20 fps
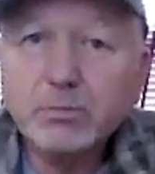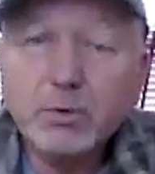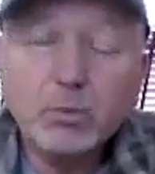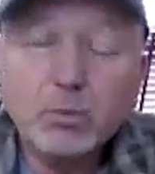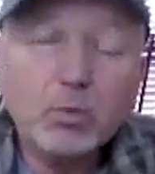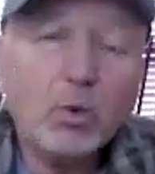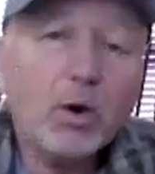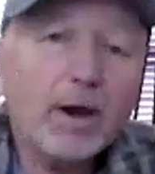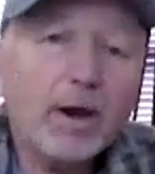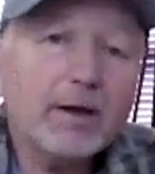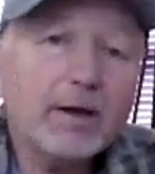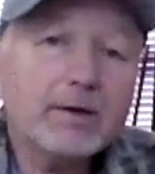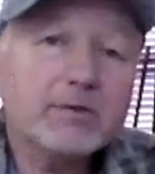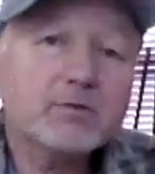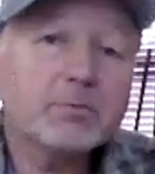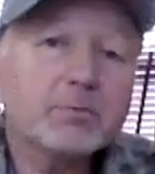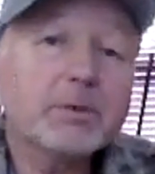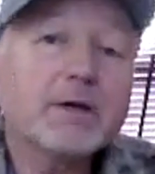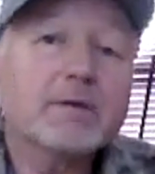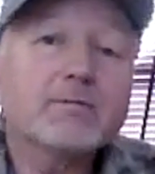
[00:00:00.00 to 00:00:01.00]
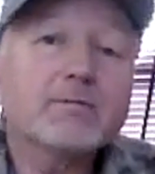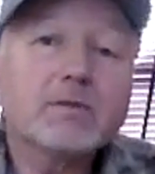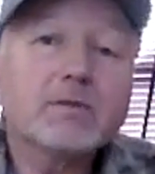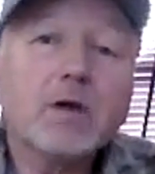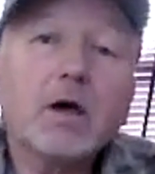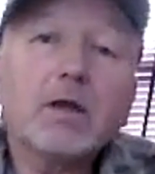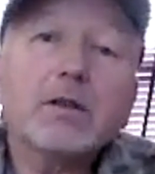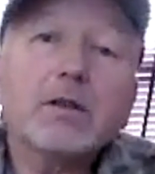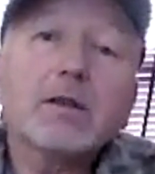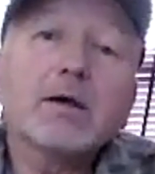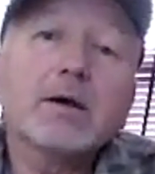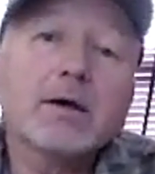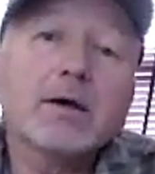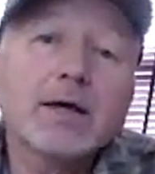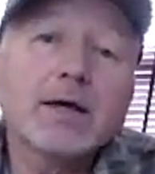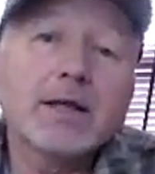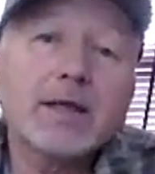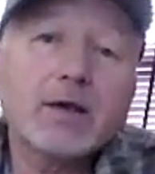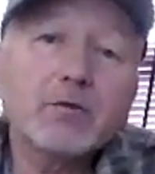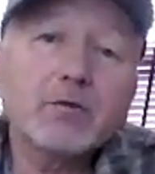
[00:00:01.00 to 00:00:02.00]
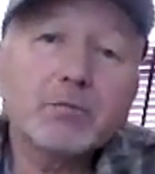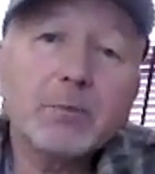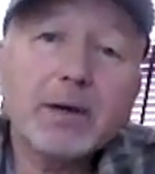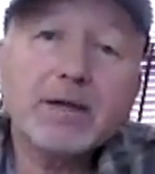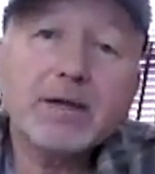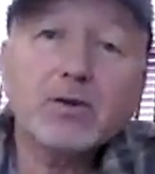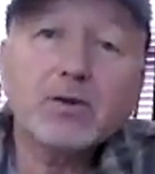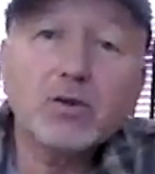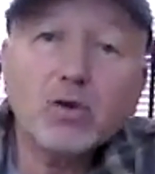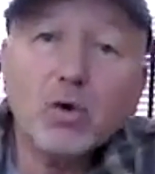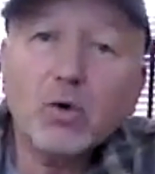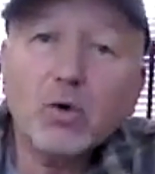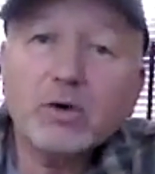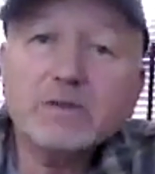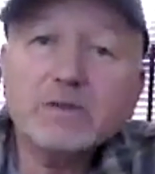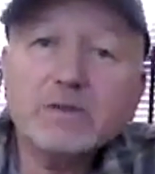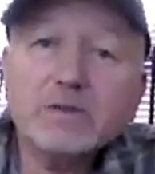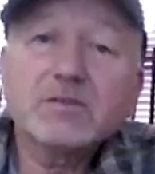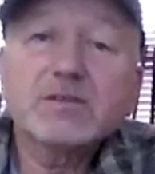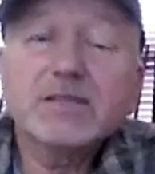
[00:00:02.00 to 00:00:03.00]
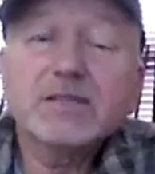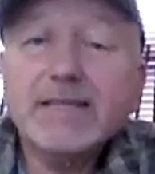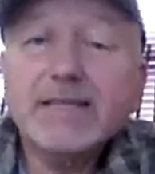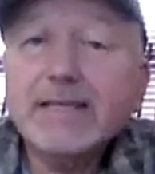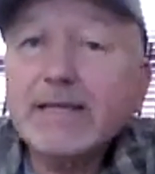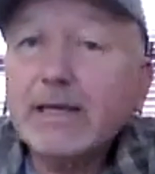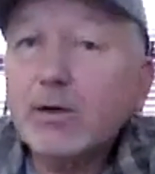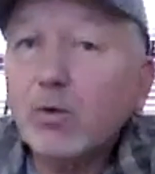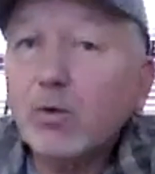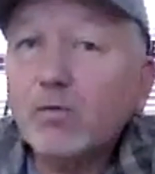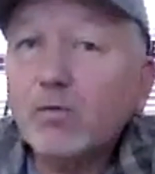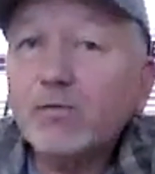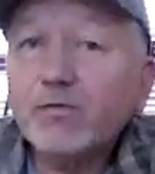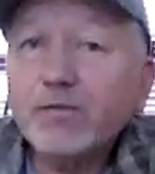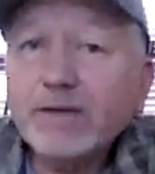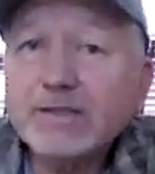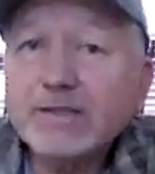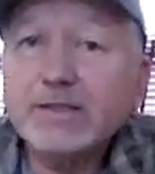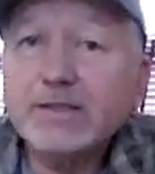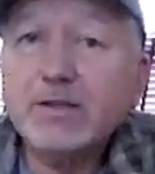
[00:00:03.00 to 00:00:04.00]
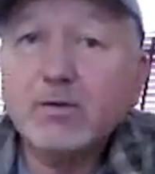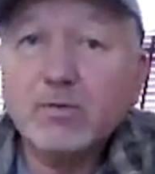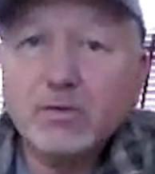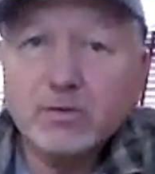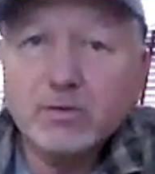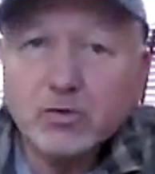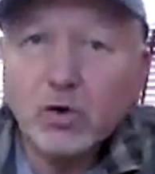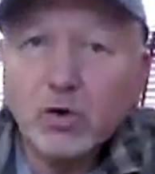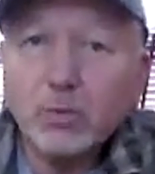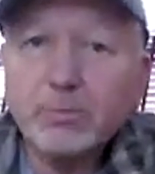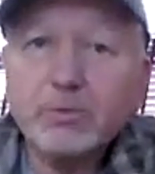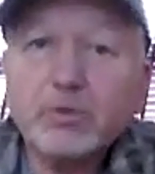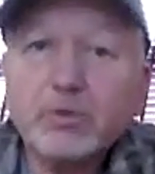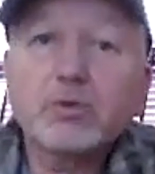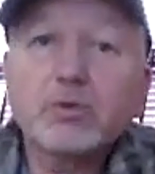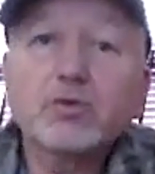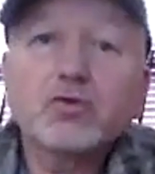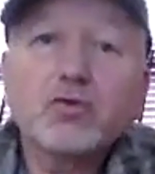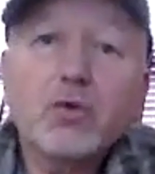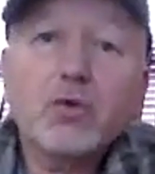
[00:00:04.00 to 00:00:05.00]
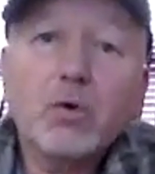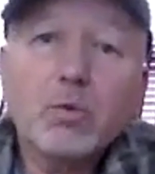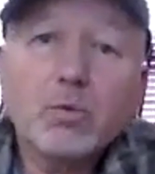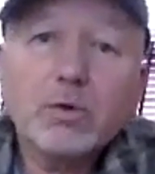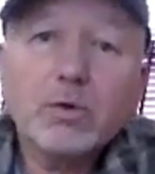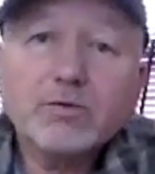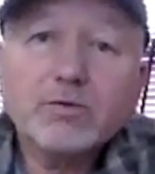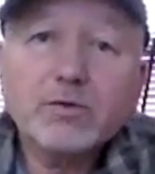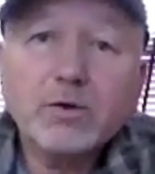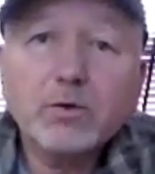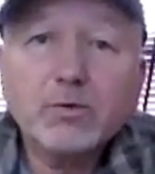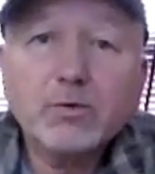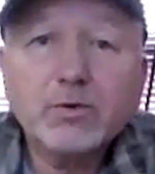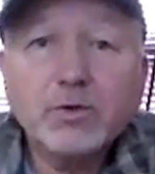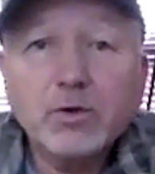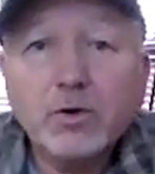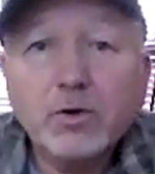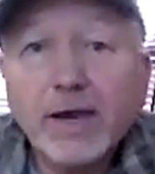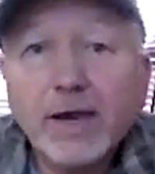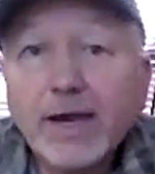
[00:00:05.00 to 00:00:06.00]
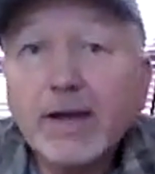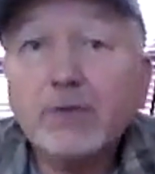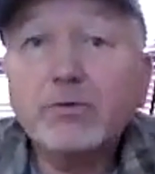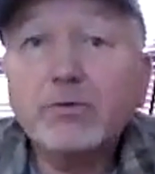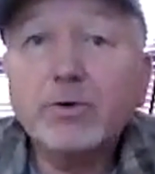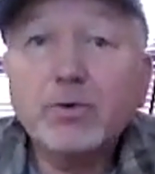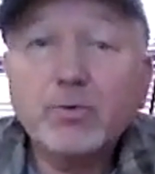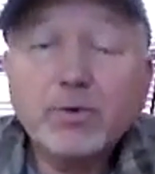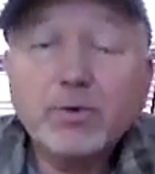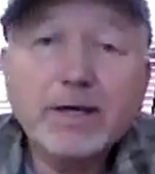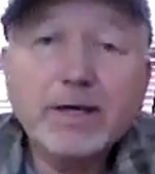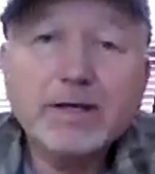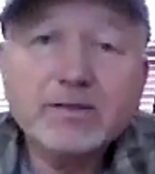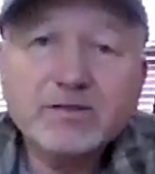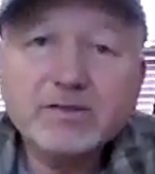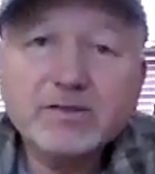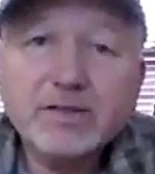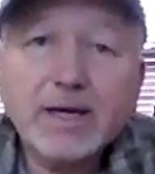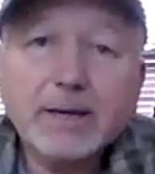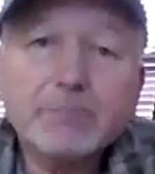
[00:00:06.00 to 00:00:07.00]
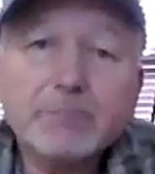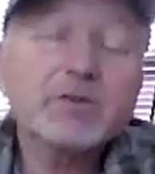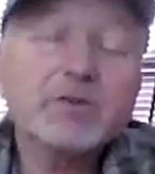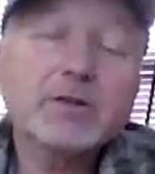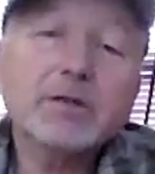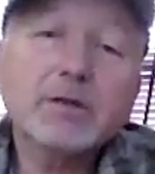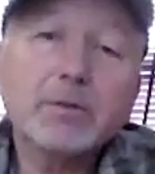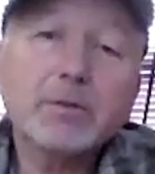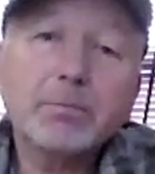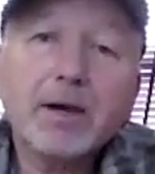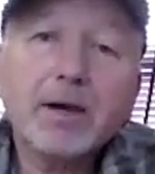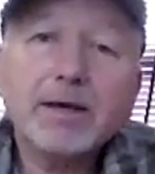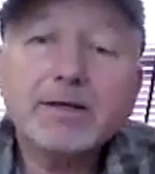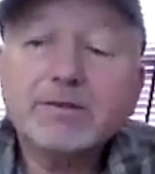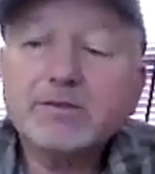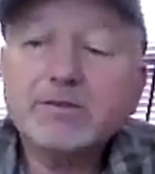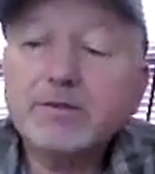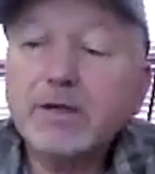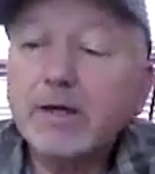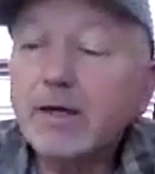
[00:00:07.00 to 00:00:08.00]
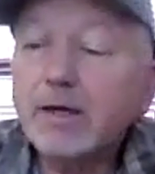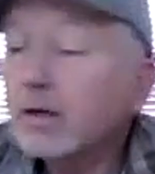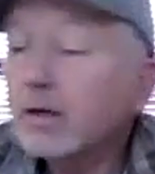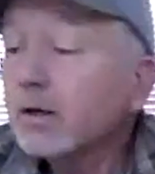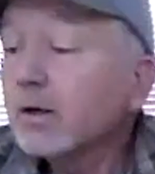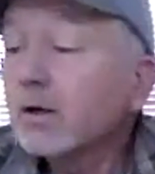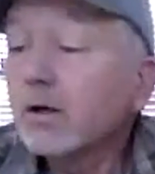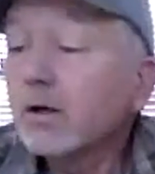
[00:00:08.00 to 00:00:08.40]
But what XP have done, they've made a nice, neat little fitting on the top of the controller so that your aerial kit snaps into place there.